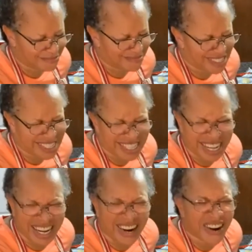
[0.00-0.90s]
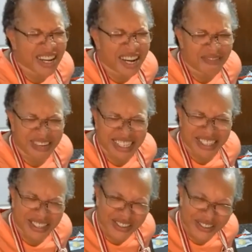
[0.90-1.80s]
They are yummy
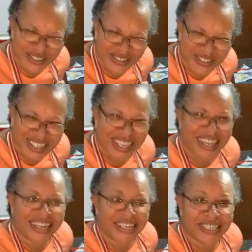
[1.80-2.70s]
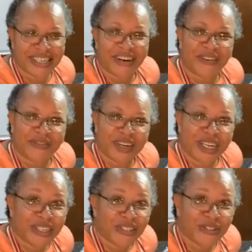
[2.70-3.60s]
too. So
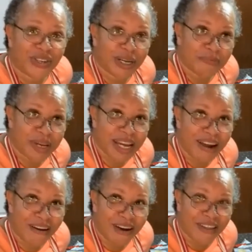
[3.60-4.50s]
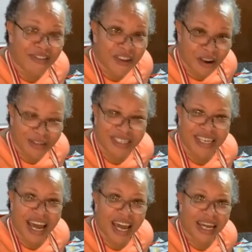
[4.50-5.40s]
join me on
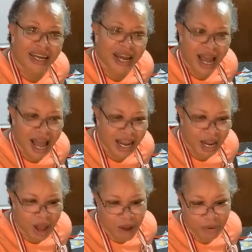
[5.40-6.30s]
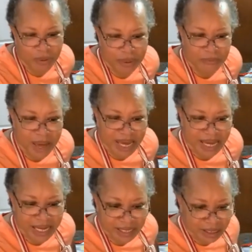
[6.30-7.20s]
Thursday, and I will be making
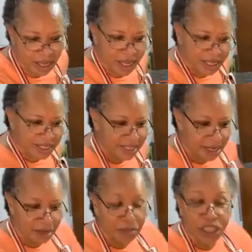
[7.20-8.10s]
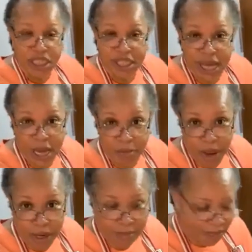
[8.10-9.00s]
some cheesecake brownie
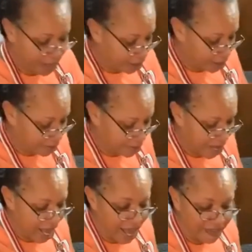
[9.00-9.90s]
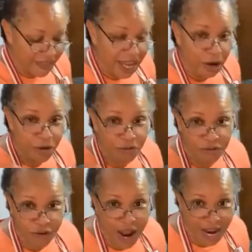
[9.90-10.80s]
bites. And then on
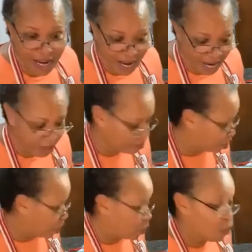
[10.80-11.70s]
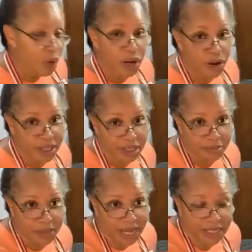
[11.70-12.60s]
Friday, we're going to make
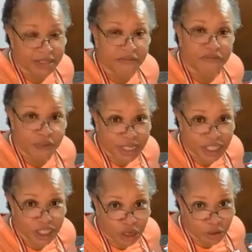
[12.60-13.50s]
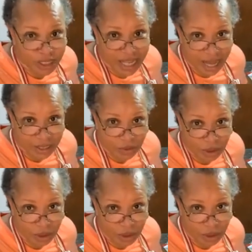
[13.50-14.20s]
some French toast casserole.